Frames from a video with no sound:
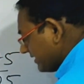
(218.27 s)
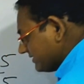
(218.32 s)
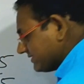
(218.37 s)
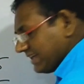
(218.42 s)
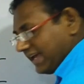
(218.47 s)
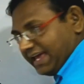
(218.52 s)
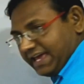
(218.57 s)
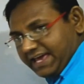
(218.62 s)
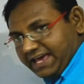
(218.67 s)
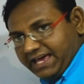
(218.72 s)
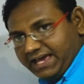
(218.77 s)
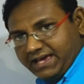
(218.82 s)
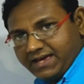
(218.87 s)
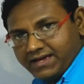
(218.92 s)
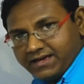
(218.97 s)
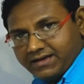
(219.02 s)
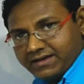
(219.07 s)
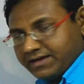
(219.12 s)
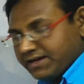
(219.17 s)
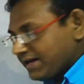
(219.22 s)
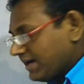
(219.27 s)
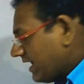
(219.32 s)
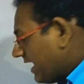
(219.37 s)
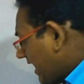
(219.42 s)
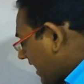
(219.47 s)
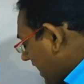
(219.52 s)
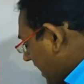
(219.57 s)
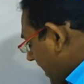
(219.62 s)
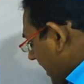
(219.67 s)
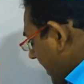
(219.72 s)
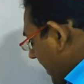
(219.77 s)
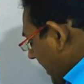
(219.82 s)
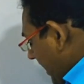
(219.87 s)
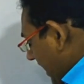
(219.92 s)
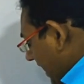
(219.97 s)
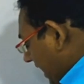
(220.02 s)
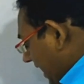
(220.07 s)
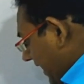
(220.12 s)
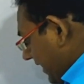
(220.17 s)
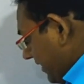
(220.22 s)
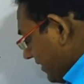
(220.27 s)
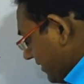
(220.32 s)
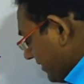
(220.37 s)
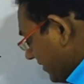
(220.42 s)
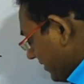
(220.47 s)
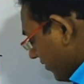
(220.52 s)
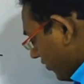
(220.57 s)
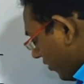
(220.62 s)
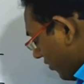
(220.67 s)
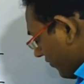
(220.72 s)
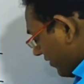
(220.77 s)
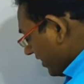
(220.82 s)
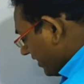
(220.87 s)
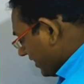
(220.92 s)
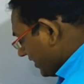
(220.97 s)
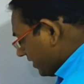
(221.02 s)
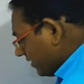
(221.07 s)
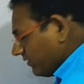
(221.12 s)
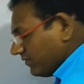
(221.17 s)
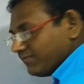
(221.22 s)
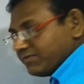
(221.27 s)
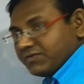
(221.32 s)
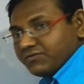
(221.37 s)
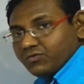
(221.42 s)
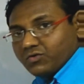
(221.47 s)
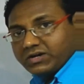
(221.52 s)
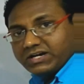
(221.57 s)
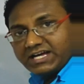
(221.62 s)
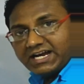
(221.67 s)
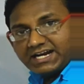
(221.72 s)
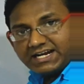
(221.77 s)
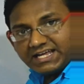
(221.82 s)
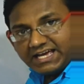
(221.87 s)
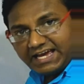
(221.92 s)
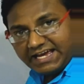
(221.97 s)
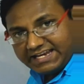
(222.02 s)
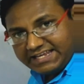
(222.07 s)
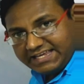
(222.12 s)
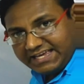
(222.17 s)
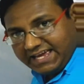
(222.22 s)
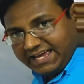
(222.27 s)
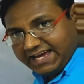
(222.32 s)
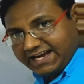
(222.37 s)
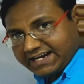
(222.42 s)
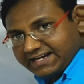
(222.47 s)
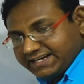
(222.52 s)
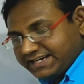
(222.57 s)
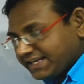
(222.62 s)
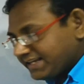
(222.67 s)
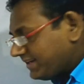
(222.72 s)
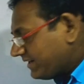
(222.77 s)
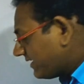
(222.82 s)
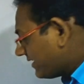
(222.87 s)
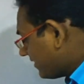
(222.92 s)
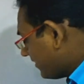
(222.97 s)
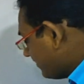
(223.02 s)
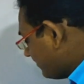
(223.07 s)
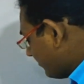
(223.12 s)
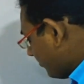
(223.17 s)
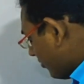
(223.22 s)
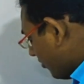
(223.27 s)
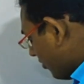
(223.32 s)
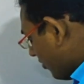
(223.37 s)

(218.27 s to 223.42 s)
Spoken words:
is a, and over here we won't get any a containing term.